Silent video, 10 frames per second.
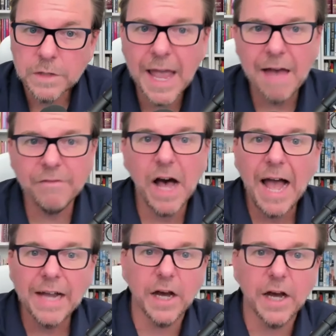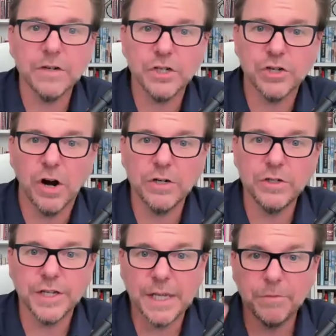They have a high cover
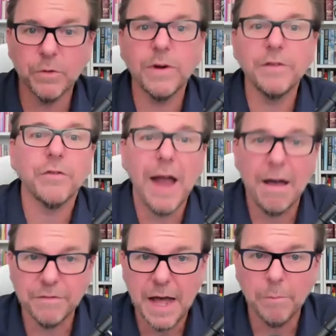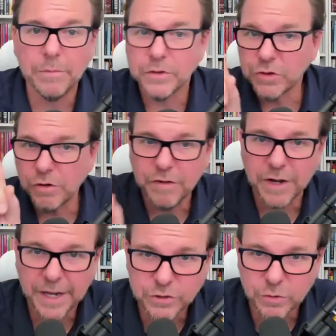charge to keep the riffraff out, but there's no
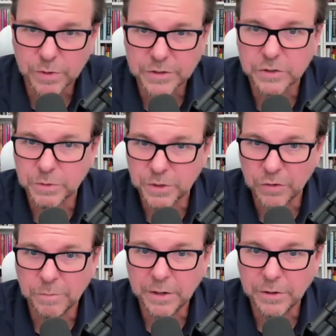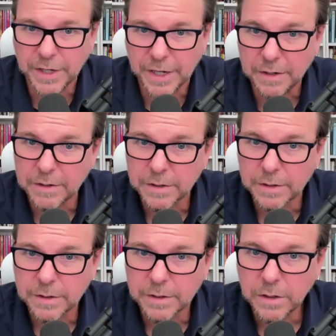financial risk because we know the maitre d'.
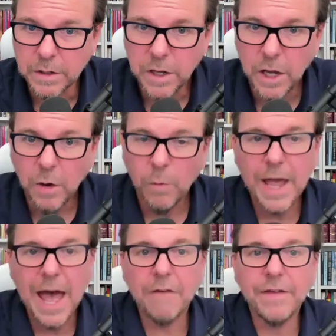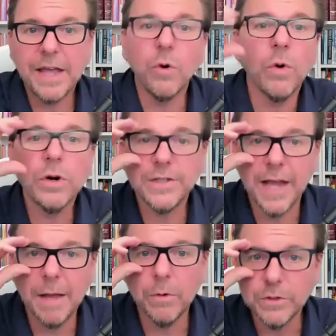We have a corner
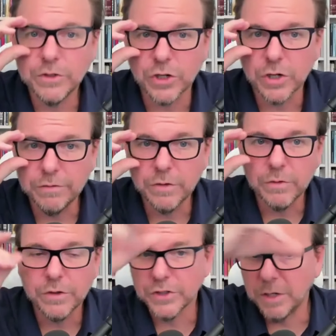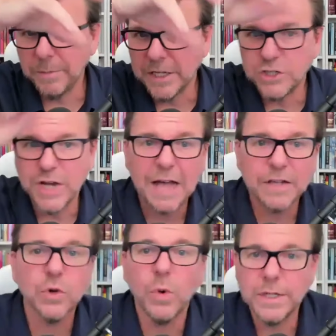table reserved. There's going to be a
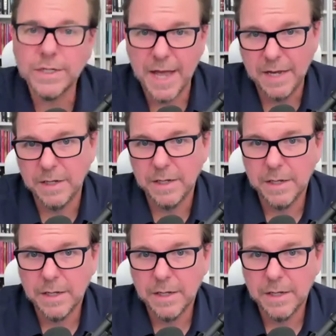jazz quartet.